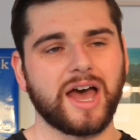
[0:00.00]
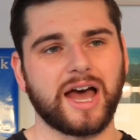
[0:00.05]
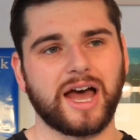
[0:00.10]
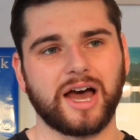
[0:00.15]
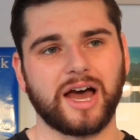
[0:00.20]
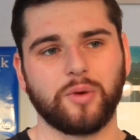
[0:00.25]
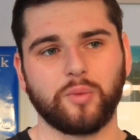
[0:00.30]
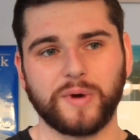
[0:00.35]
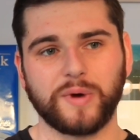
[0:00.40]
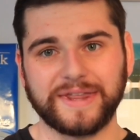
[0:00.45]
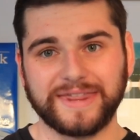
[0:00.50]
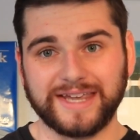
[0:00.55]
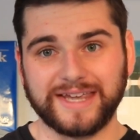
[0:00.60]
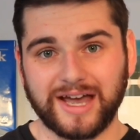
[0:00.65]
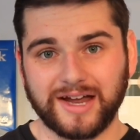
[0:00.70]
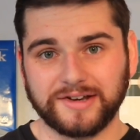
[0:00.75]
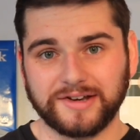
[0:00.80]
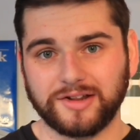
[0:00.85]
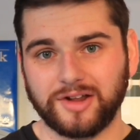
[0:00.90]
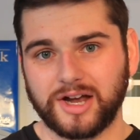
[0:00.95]
where the
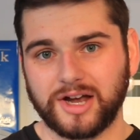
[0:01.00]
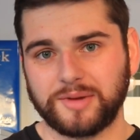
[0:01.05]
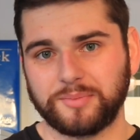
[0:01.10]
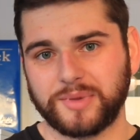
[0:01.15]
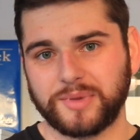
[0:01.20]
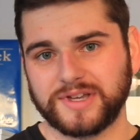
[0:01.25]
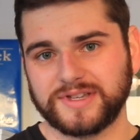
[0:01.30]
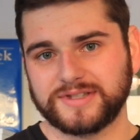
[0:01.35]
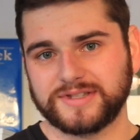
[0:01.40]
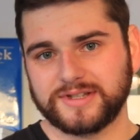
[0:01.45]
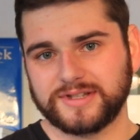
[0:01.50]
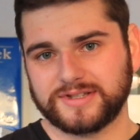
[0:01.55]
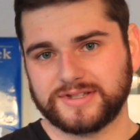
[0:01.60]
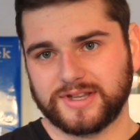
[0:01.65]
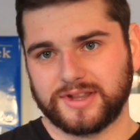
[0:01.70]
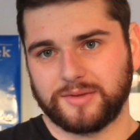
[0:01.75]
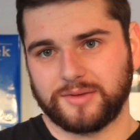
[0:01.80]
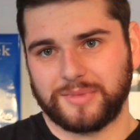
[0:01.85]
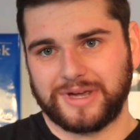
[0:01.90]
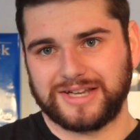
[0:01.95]
underlying business
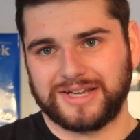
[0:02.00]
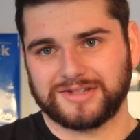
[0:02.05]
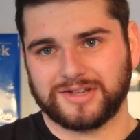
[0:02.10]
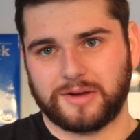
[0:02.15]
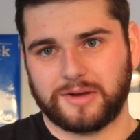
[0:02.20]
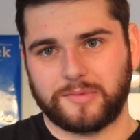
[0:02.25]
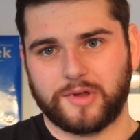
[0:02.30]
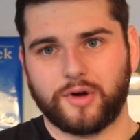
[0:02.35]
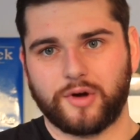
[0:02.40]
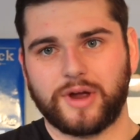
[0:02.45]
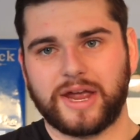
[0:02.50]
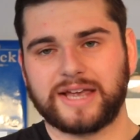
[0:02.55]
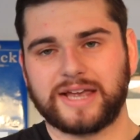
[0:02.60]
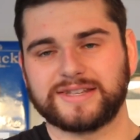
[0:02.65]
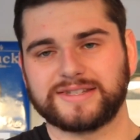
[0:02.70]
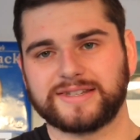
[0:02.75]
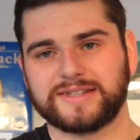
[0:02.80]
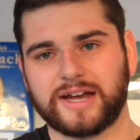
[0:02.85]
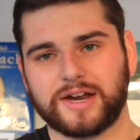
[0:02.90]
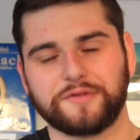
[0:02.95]
in the meantime, though,
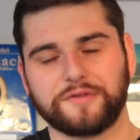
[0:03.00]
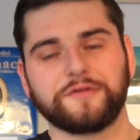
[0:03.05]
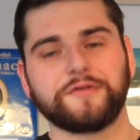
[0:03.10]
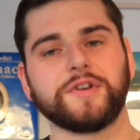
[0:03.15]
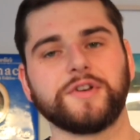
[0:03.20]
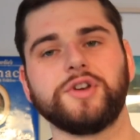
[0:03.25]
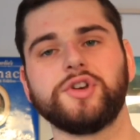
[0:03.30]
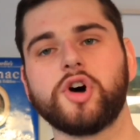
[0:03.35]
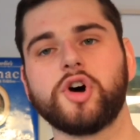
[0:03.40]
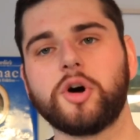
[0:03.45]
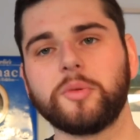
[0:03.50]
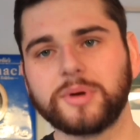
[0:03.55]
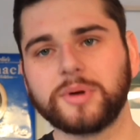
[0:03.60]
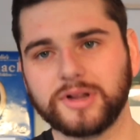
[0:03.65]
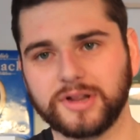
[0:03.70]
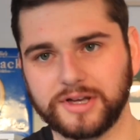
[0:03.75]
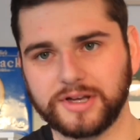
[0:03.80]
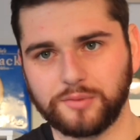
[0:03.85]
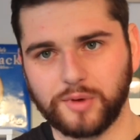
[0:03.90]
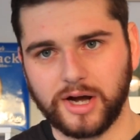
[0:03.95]
has done
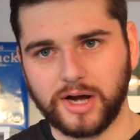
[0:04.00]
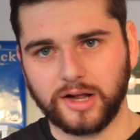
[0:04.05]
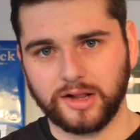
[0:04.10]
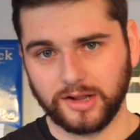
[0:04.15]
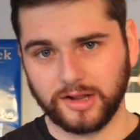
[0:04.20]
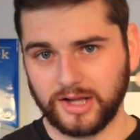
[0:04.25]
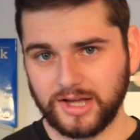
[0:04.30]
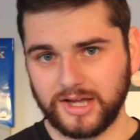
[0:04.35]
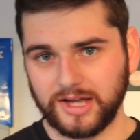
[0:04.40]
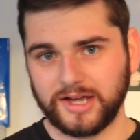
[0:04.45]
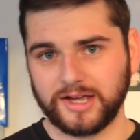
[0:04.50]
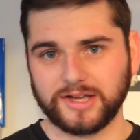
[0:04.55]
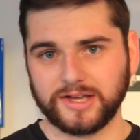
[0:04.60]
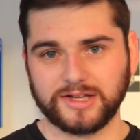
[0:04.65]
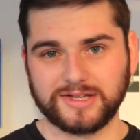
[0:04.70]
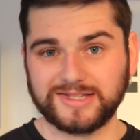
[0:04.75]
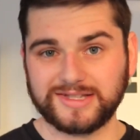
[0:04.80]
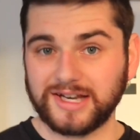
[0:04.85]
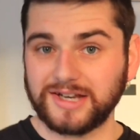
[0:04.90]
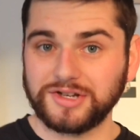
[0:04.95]
phenomenally well,
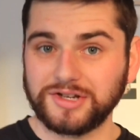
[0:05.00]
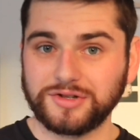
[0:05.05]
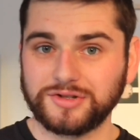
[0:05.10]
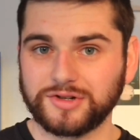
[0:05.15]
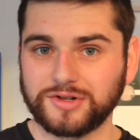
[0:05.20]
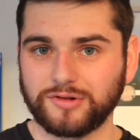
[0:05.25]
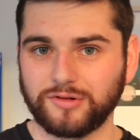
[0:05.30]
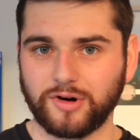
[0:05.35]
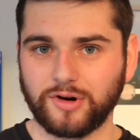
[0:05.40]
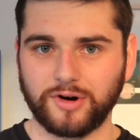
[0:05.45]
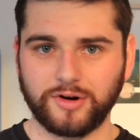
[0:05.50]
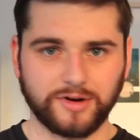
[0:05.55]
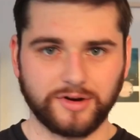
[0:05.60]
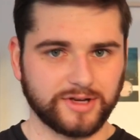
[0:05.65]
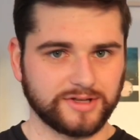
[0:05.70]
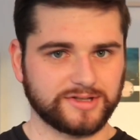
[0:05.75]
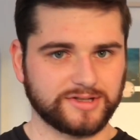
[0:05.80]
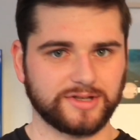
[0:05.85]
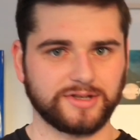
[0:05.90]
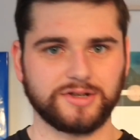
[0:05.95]
continued to grow,
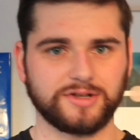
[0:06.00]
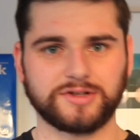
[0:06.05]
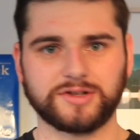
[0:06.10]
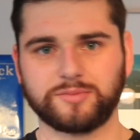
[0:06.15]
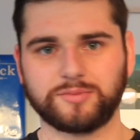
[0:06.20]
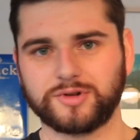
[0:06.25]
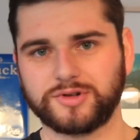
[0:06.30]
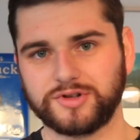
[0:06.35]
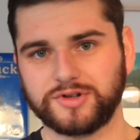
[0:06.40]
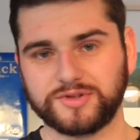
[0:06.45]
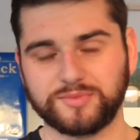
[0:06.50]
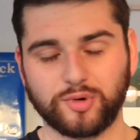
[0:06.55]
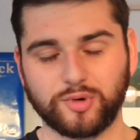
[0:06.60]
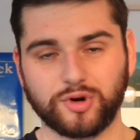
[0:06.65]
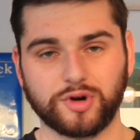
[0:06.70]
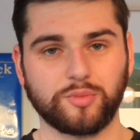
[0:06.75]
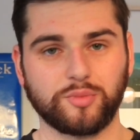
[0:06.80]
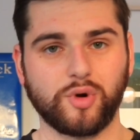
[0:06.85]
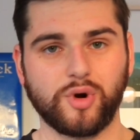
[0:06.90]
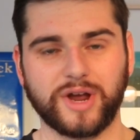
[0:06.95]
continued to produce more
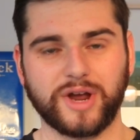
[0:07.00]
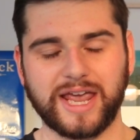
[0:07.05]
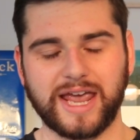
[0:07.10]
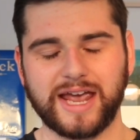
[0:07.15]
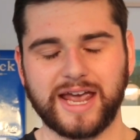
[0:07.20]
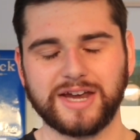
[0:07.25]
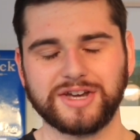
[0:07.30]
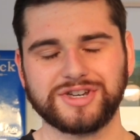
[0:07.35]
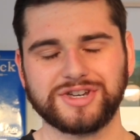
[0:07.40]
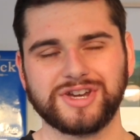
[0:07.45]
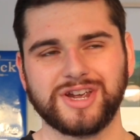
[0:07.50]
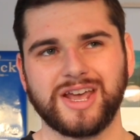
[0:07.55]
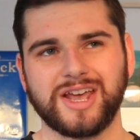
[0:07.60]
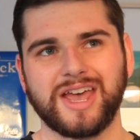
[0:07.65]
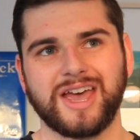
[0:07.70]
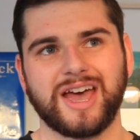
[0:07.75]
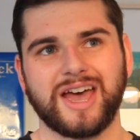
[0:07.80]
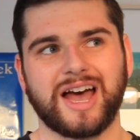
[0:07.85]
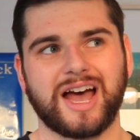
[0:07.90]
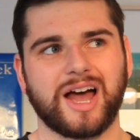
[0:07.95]
and more cash.
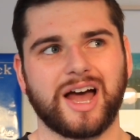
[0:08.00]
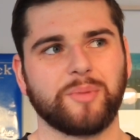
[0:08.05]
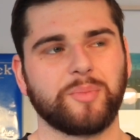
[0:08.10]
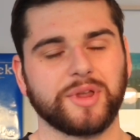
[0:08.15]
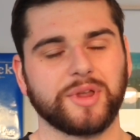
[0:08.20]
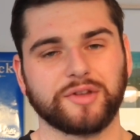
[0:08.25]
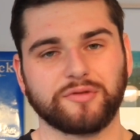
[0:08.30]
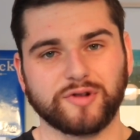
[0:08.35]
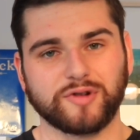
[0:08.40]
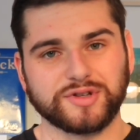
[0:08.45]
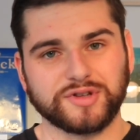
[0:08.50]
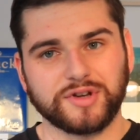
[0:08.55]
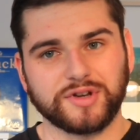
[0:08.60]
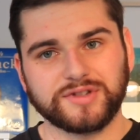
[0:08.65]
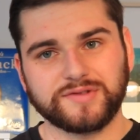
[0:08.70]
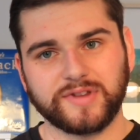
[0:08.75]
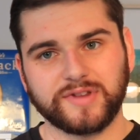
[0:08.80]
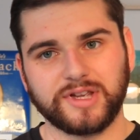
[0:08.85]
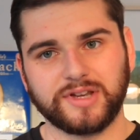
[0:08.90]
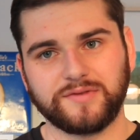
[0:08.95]
But the
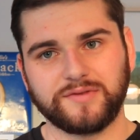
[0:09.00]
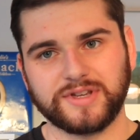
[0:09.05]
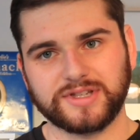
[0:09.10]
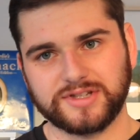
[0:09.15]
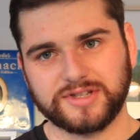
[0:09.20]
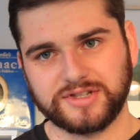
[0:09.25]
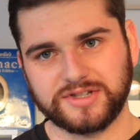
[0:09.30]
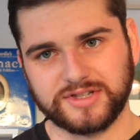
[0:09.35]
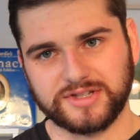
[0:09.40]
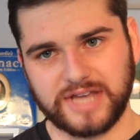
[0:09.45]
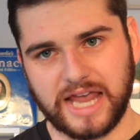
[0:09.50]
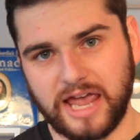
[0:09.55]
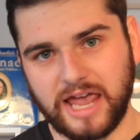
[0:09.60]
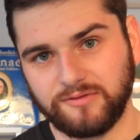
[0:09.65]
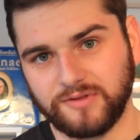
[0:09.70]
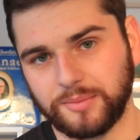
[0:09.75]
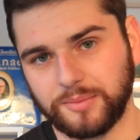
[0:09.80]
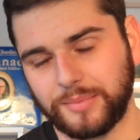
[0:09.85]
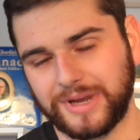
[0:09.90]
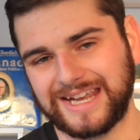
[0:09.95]
returns for the investors just
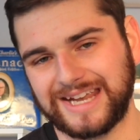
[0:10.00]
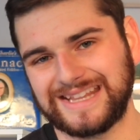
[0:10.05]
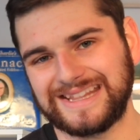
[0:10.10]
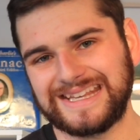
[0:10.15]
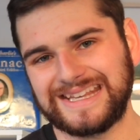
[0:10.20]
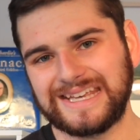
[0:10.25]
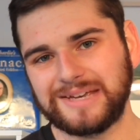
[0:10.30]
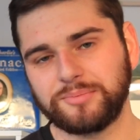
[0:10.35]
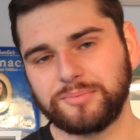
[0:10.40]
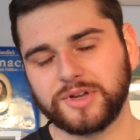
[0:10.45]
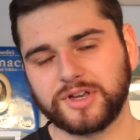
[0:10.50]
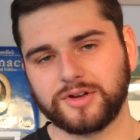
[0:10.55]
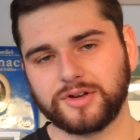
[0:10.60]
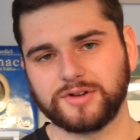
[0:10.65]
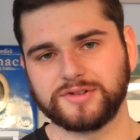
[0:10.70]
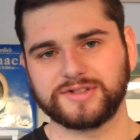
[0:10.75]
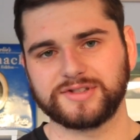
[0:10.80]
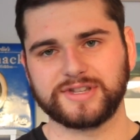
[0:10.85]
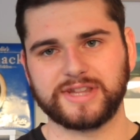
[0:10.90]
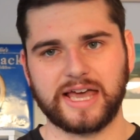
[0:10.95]
haven't been there
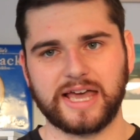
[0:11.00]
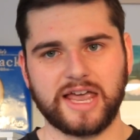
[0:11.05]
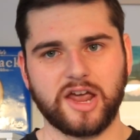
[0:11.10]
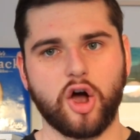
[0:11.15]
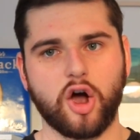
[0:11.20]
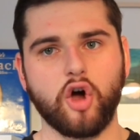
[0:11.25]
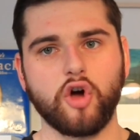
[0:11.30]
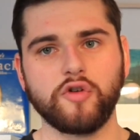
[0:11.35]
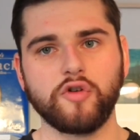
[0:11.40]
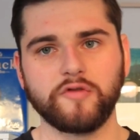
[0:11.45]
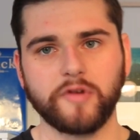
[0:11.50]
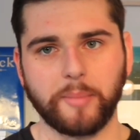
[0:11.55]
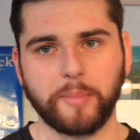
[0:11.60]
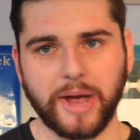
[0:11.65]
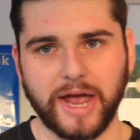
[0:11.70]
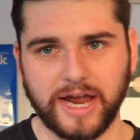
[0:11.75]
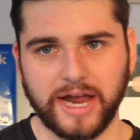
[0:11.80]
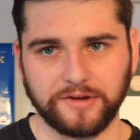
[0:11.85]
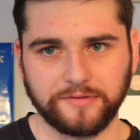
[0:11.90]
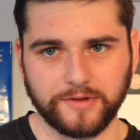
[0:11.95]
because they
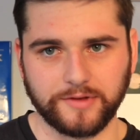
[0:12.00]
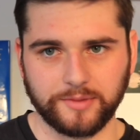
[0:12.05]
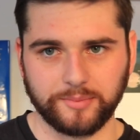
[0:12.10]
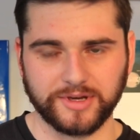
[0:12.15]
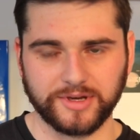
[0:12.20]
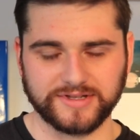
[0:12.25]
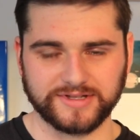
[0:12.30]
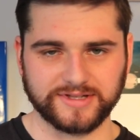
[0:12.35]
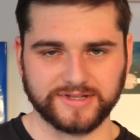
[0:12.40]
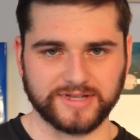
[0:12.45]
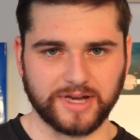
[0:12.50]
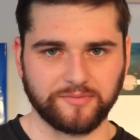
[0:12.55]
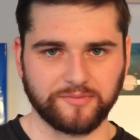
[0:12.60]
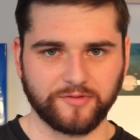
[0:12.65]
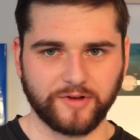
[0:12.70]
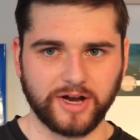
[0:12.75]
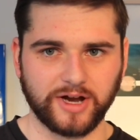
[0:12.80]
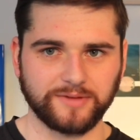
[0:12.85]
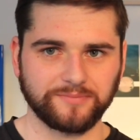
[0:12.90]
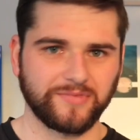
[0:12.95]
overpaid for the business up
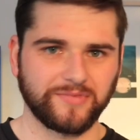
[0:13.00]
front.